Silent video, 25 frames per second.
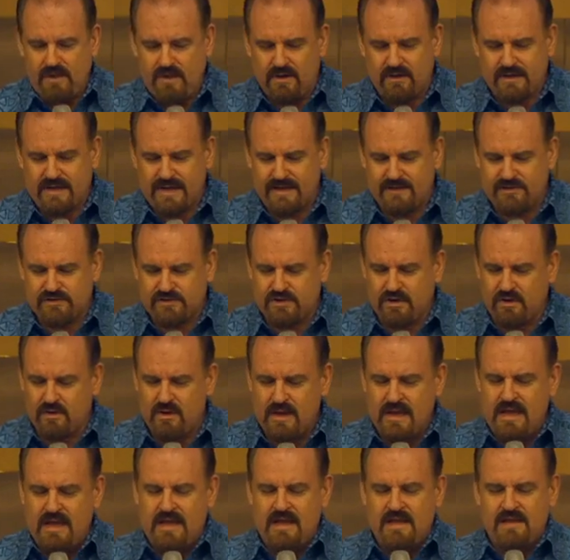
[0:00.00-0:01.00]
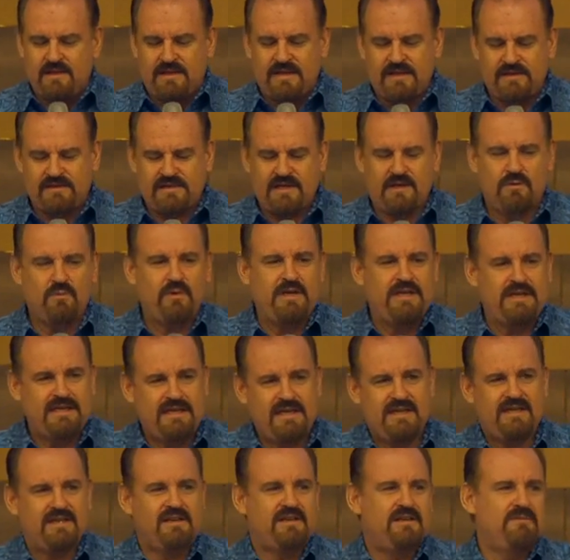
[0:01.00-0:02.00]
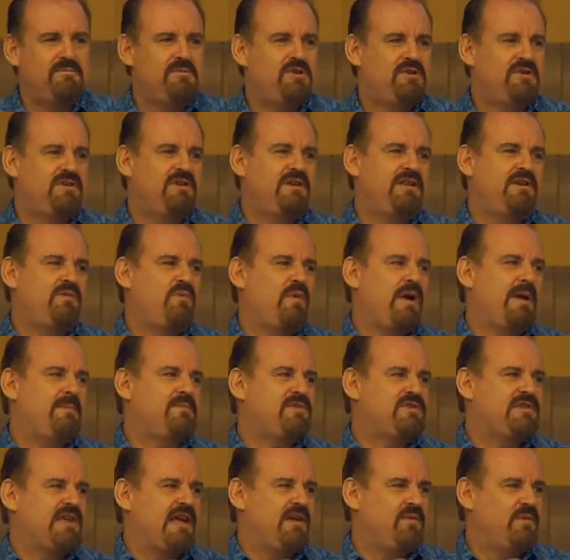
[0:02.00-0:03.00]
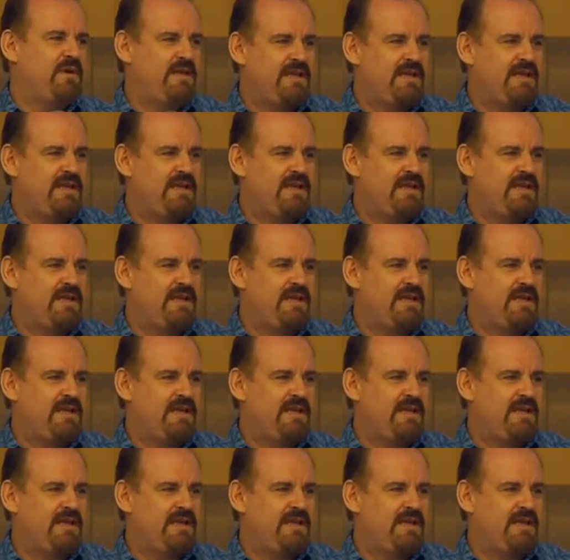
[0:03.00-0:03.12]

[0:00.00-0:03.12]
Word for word: Okay, so they said we need a community website.